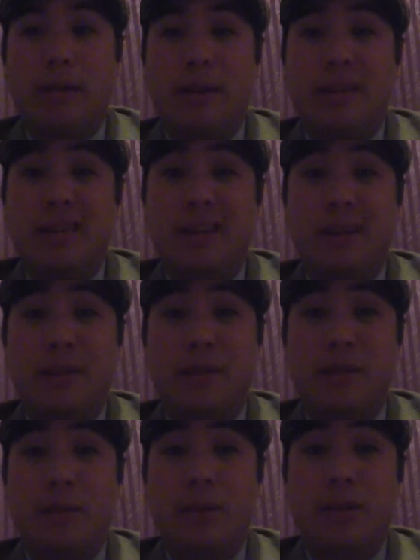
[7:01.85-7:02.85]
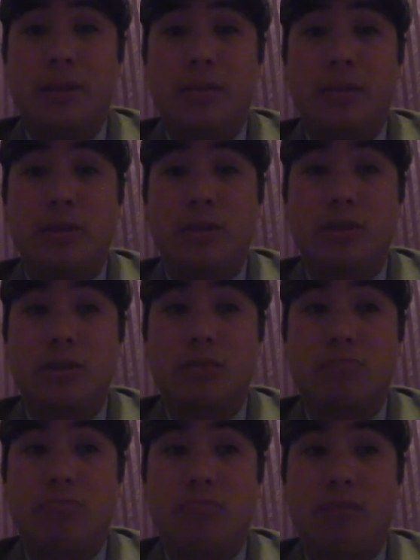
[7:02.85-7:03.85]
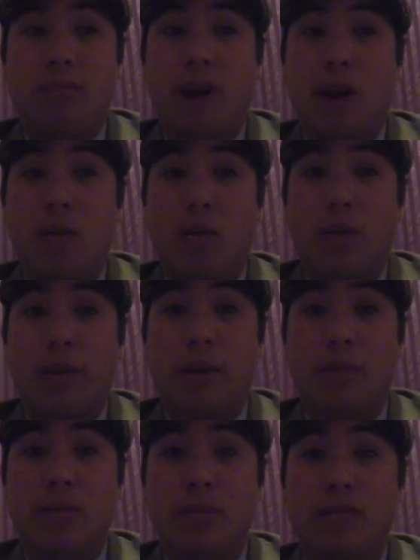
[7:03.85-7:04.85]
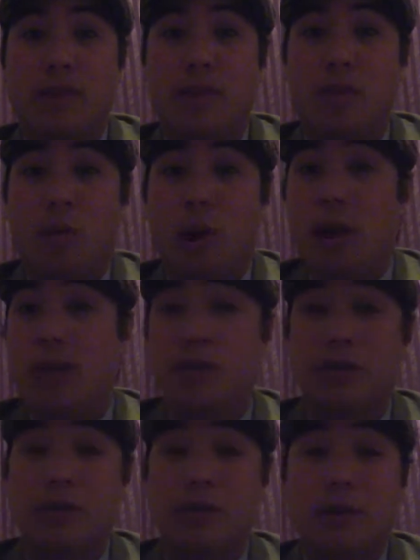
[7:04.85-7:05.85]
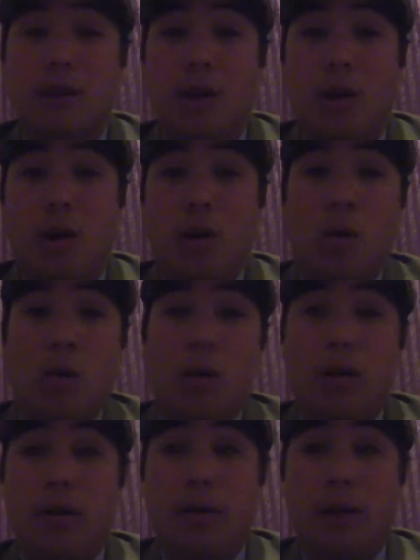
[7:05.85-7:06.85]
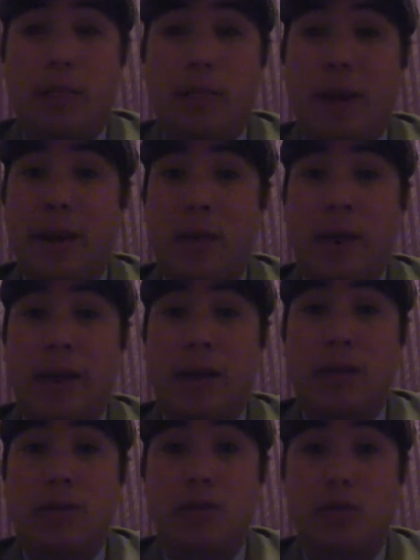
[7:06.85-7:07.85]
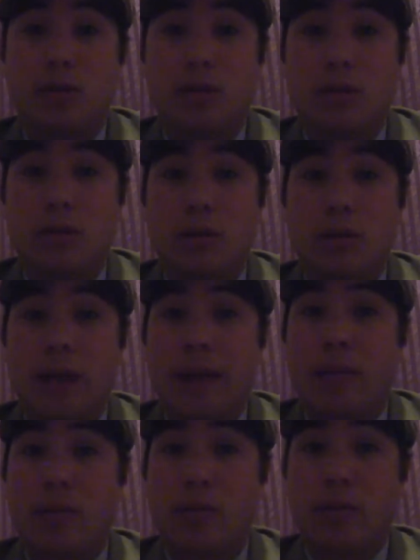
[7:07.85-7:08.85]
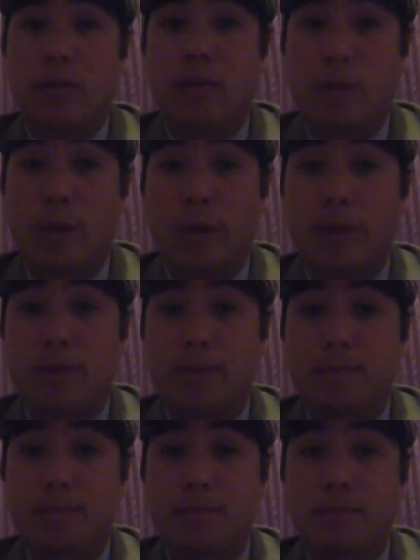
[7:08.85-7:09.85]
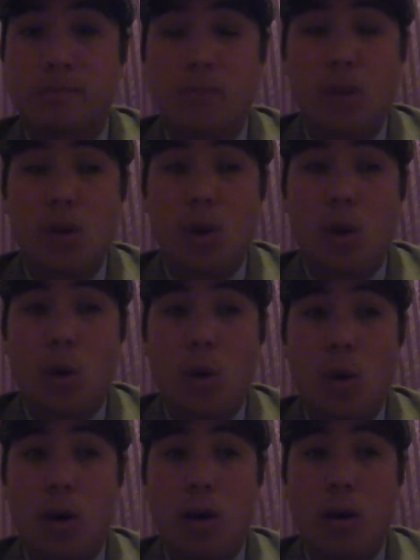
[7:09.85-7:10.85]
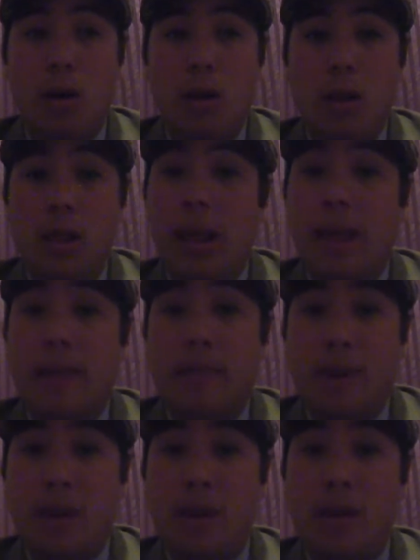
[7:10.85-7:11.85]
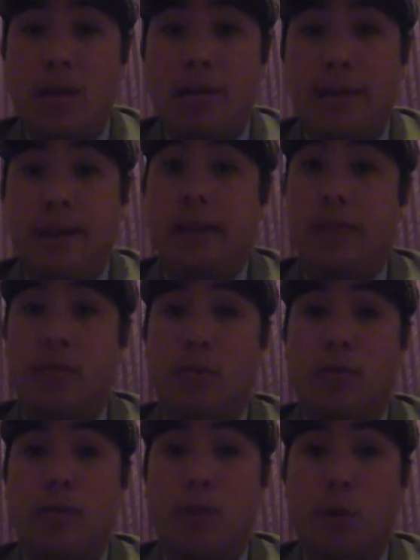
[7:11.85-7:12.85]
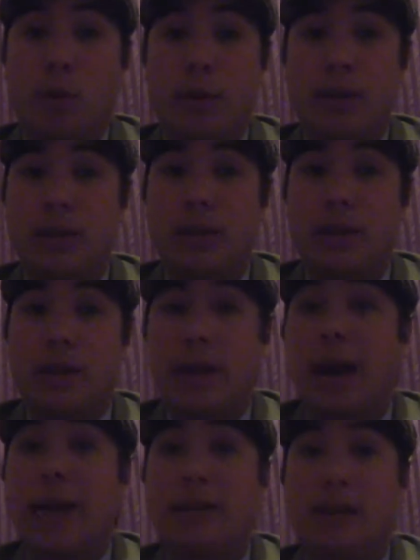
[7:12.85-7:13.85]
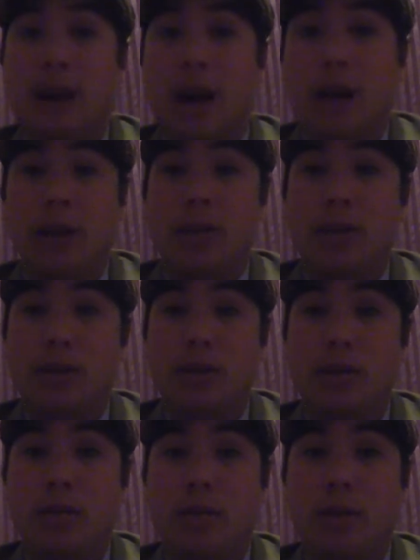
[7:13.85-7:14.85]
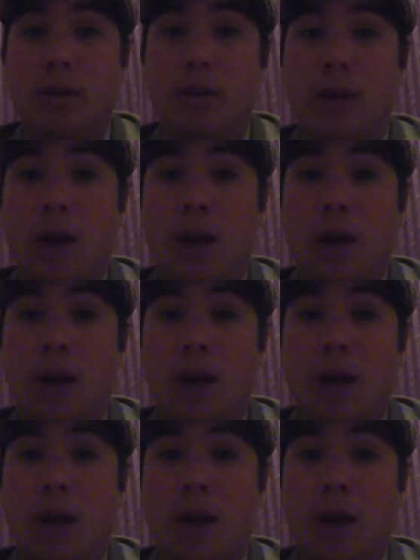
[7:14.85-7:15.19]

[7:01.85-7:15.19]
they didn't have a football team and just thought Oregon was fun to watch, or they're bandwagoners who just like rooting for winners, or like me, they didn't root for Oregon till they got to college at the U of O.